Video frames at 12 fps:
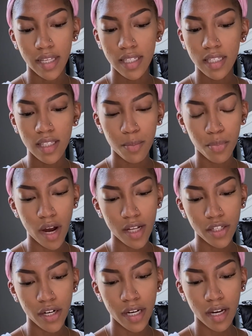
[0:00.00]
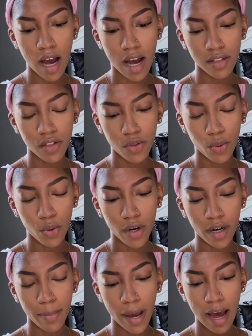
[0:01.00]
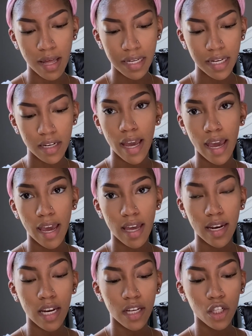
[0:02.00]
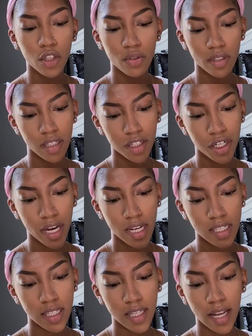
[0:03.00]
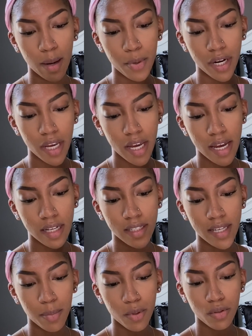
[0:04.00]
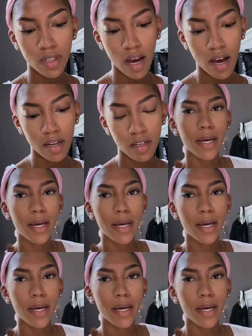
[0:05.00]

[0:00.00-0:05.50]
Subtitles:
This is the bronzer and contour palette, and it includes the shades Celebrity and Debutante.